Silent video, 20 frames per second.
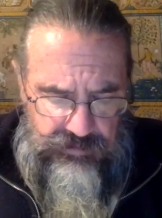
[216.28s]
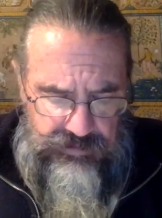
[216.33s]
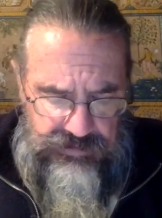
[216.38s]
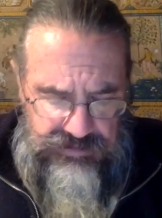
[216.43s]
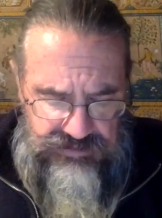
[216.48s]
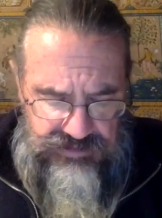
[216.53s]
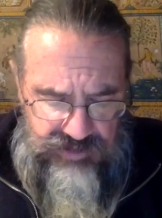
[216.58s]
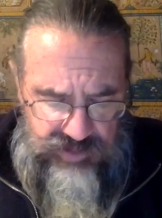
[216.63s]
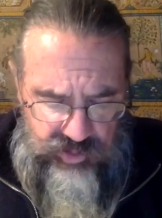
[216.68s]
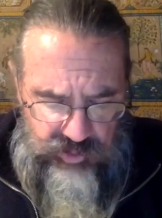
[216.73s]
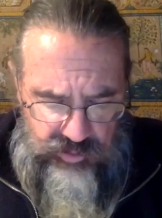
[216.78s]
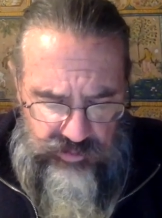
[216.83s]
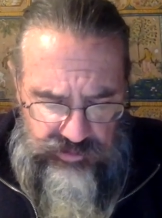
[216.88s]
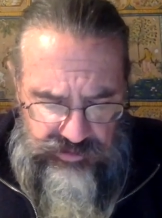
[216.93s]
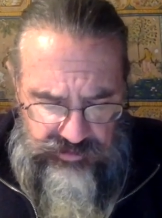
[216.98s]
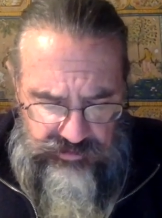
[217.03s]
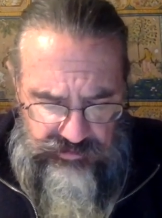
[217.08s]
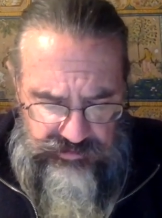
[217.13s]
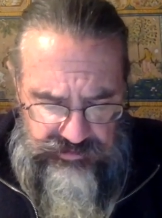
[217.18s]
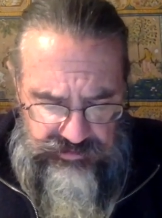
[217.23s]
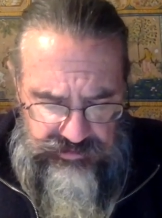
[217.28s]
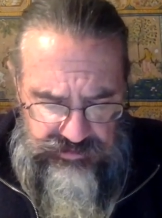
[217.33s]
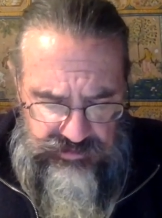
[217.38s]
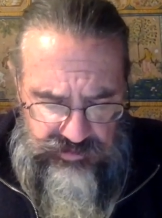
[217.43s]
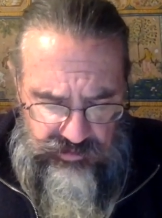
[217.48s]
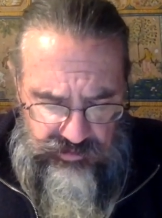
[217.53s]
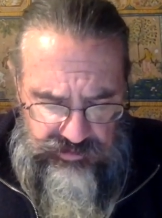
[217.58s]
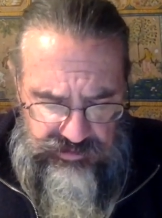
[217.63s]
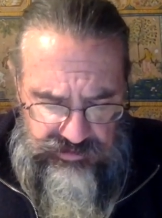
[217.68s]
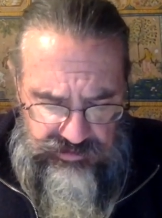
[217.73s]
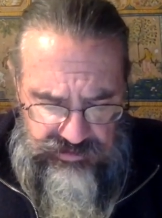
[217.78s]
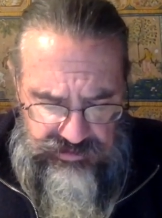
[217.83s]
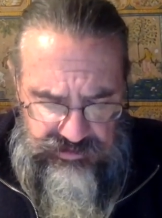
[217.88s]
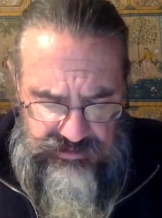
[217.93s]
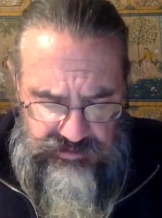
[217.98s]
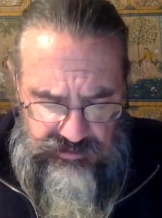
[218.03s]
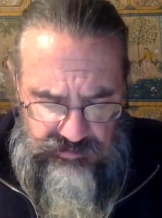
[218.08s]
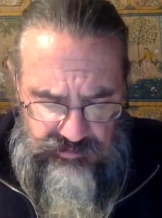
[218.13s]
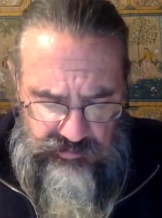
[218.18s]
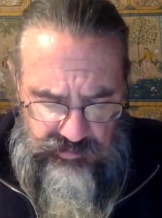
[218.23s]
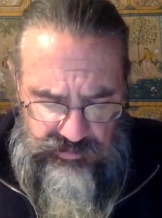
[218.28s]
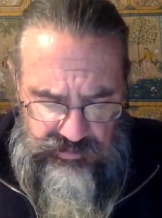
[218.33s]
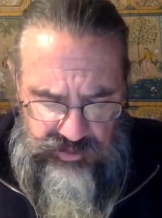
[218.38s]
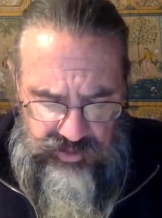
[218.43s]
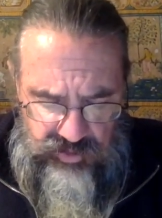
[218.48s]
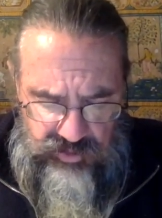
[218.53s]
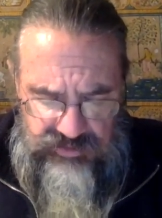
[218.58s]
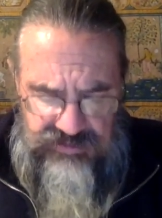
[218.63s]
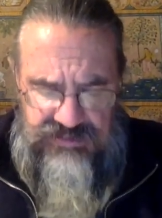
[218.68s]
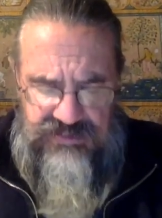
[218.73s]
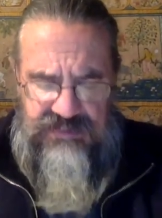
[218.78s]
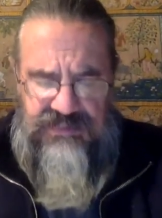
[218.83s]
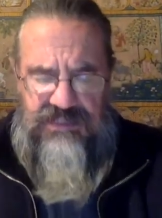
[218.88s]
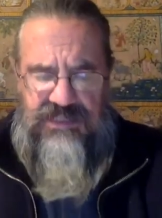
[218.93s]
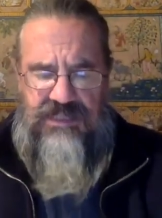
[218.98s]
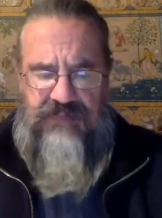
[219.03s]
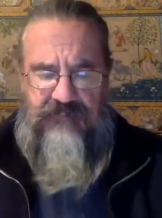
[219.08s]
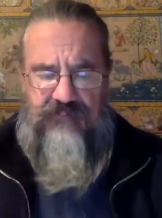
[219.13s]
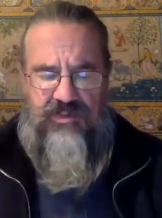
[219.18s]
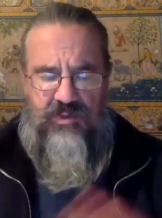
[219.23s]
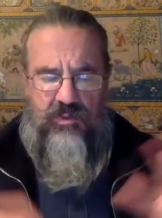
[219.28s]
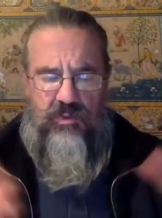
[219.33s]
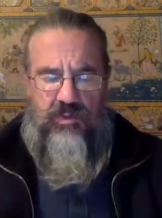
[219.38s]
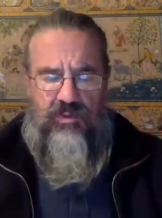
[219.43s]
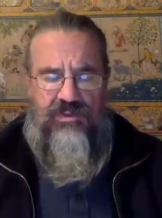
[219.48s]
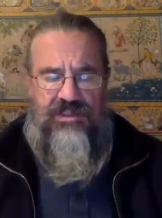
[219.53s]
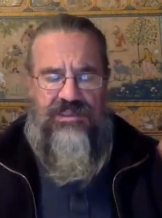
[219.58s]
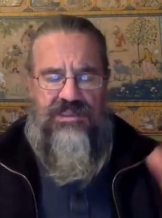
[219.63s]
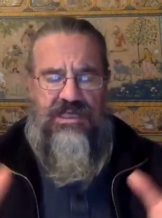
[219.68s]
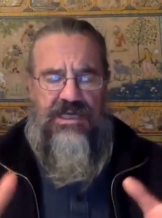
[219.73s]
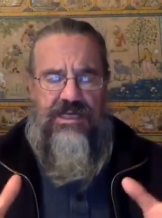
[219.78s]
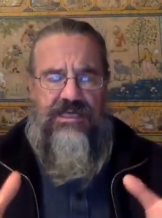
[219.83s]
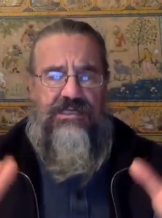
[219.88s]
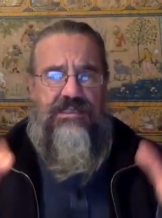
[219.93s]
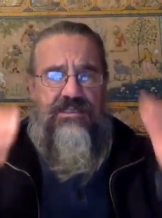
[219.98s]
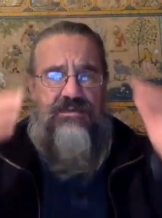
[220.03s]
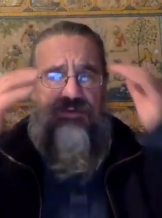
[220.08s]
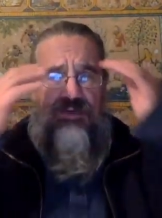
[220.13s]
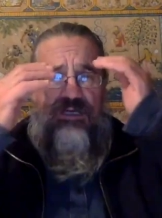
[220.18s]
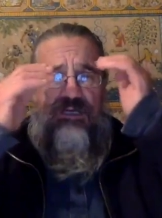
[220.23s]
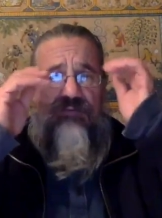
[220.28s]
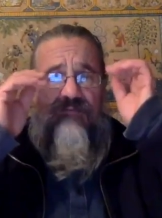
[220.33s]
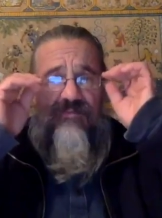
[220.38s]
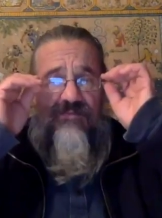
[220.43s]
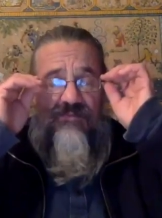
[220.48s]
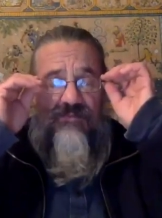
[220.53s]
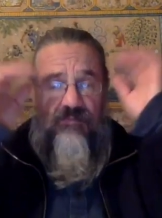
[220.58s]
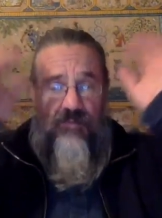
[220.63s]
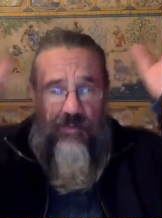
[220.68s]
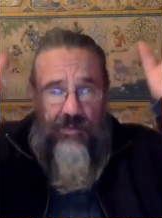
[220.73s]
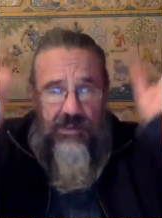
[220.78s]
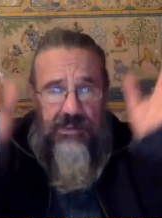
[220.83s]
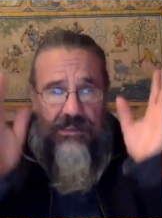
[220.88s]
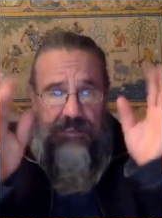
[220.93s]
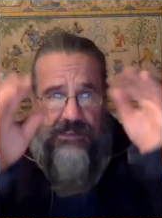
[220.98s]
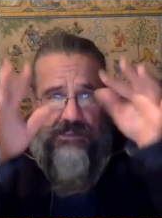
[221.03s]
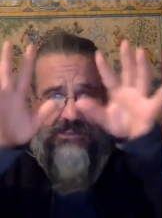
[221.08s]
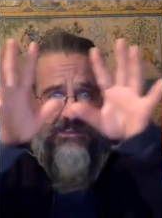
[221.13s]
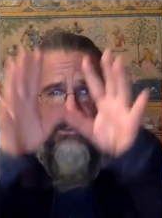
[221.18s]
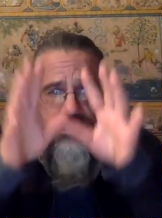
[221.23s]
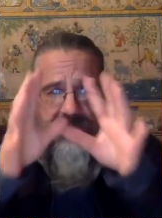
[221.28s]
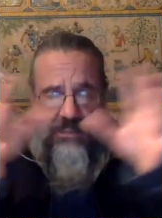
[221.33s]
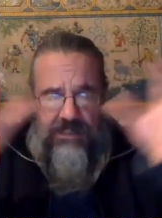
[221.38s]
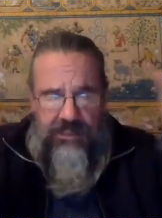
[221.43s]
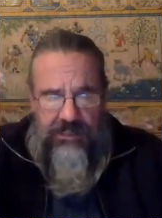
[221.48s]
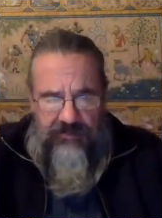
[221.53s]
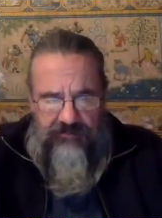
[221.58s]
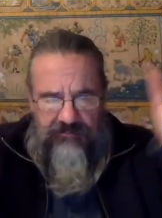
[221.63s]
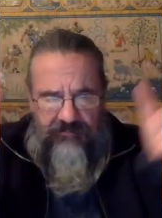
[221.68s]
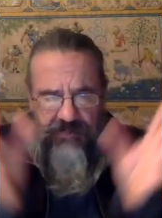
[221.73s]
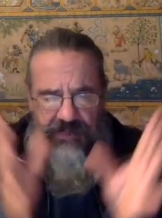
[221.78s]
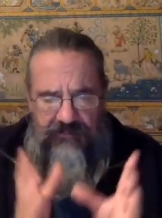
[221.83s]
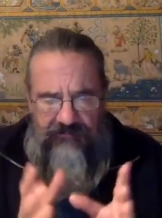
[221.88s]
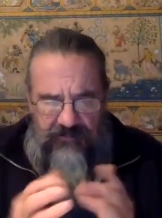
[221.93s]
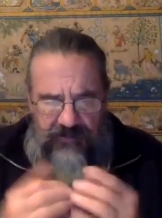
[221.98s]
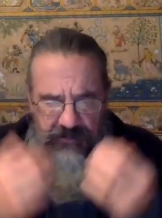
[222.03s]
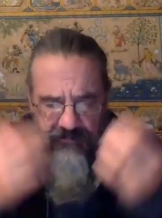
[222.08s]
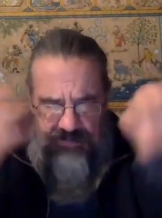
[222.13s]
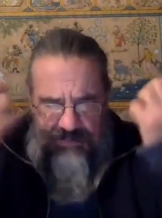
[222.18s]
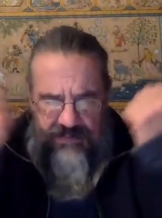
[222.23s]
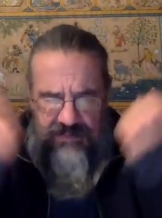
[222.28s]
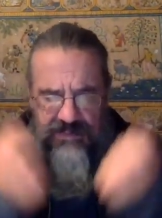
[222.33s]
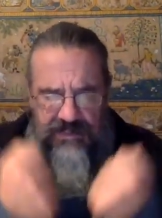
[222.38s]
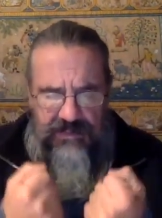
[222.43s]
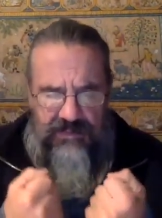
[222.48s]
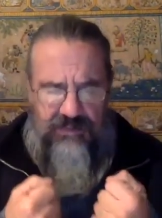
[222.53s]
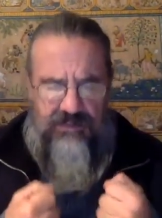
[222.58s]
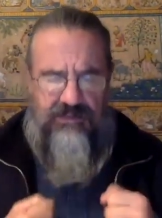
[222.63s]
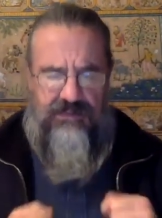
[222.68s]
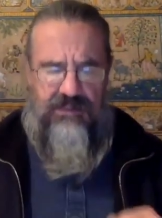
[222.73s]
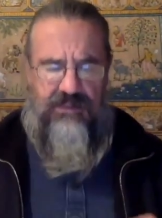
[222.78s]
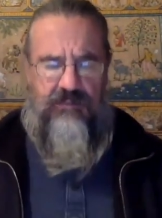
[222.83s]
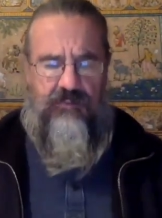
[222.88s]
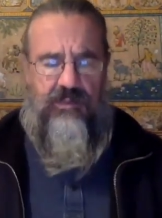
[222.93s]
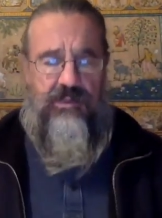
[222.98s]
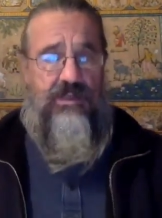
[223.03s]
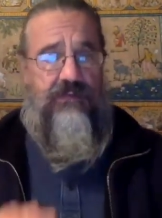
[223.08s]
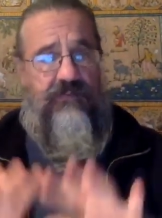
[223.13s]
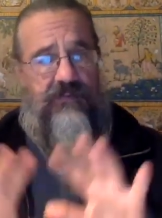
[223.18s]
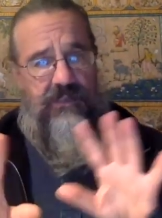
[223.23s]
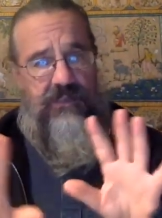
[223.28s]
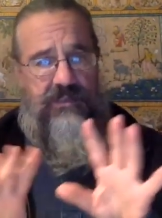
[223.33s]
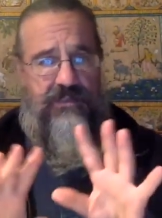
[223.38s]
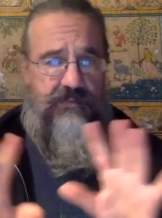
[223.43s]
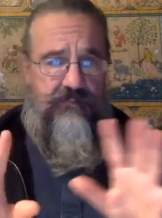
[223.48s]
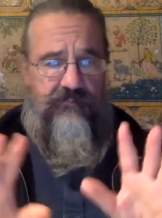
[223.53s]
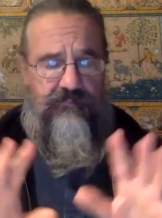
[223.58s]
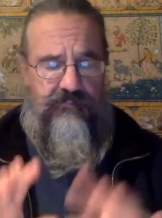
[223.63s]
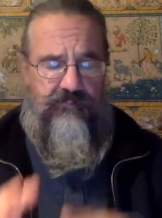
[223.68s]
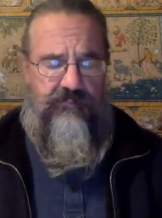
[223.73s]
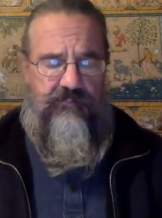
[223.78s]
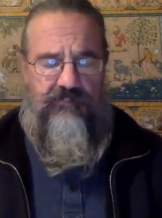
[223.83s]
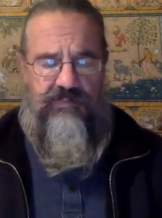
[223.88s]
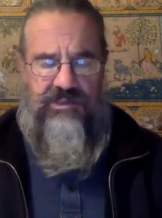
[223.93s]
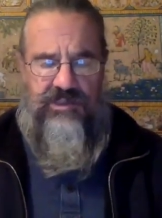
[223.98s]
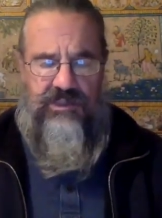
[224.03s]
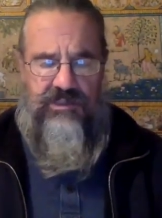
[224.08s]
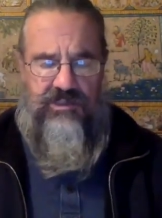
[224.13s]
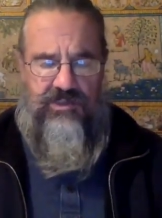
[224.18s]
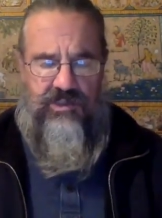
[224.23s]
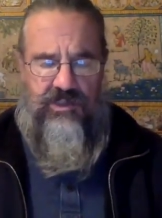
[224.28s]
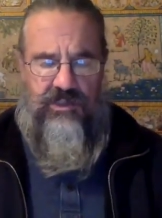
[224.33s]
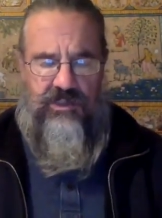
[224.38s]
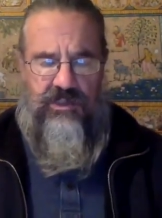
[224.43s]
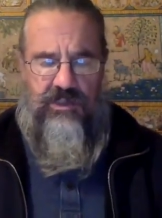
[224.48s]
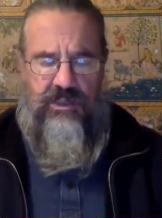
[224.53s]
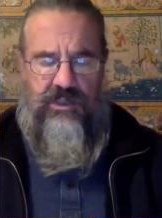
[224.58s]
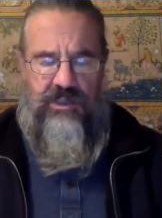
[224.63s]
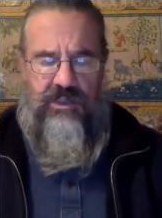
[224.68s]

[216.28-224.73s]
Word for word: As the tortoise, tortoise withdraws its limbs on all sides, right? Four little legs and a head, five limbs get sucked in whenever there's a danger.